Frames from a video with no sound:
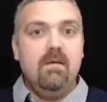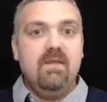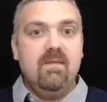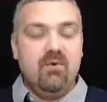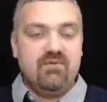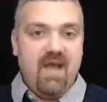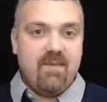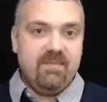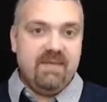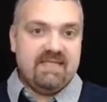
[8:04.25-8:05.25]
The most
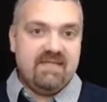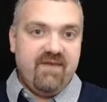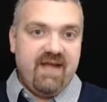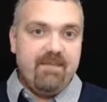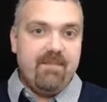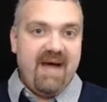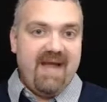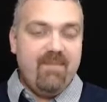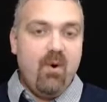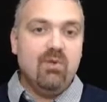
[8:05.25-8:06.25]
common place to find
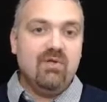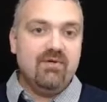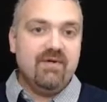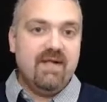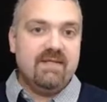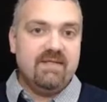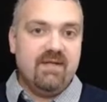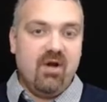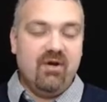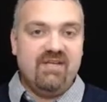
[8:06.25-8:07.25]
bipolar neurons
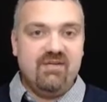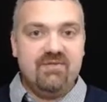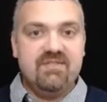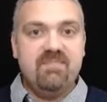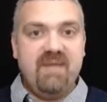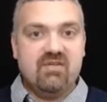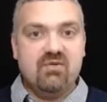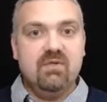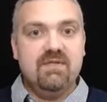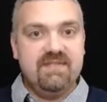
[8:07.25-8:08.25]
are in your
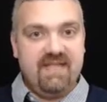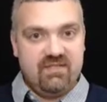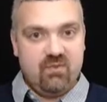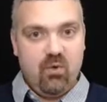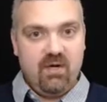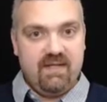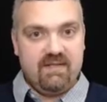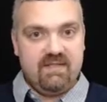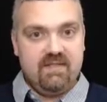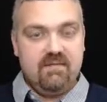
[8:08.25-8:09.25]
special sense
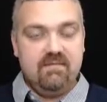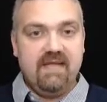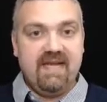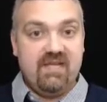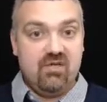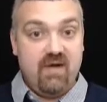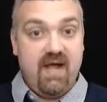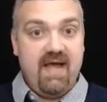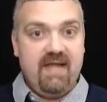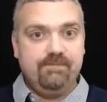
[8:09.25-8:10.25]
organs, like in your eye